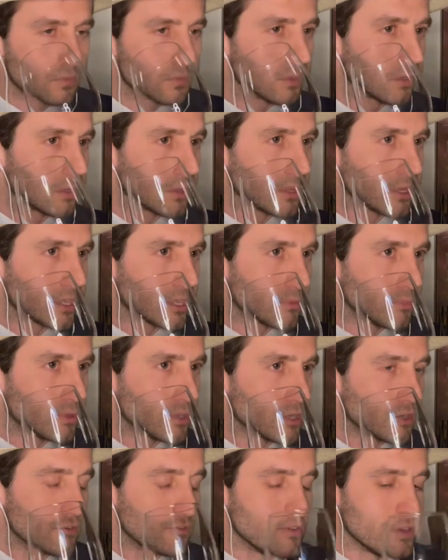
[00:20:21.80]
A little
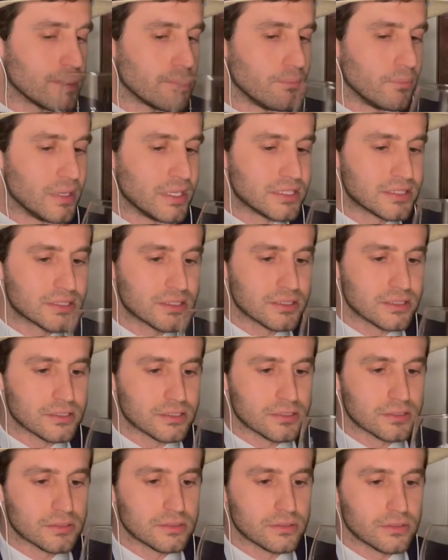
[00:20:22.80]
bit of
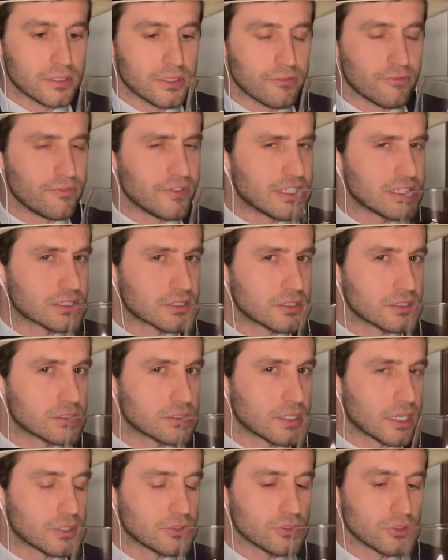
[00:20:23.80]
hibiscus. Hibiscus,
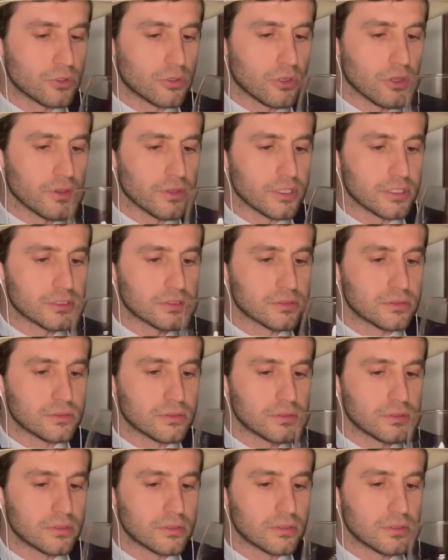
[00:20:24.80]
how'd you call this?
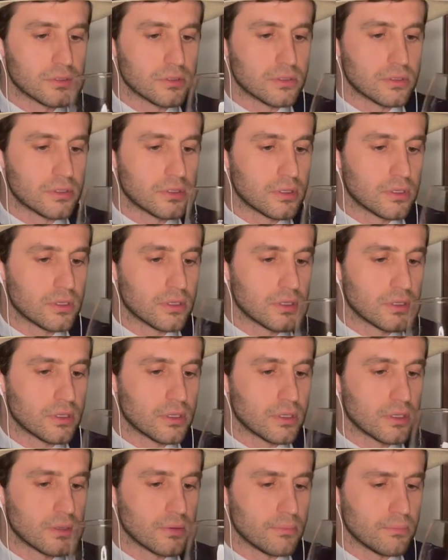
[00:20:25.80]

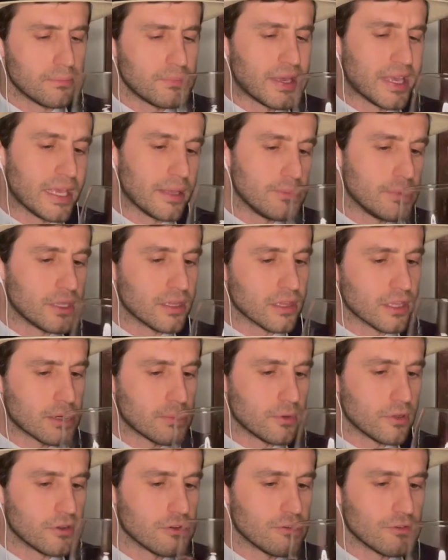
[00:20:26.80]
Maybe a little
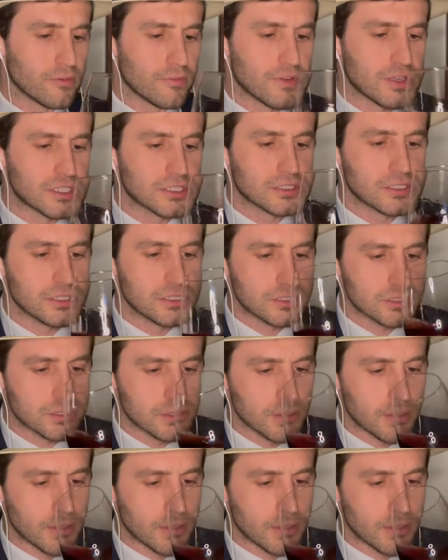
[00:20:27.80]
bit of hibiscus.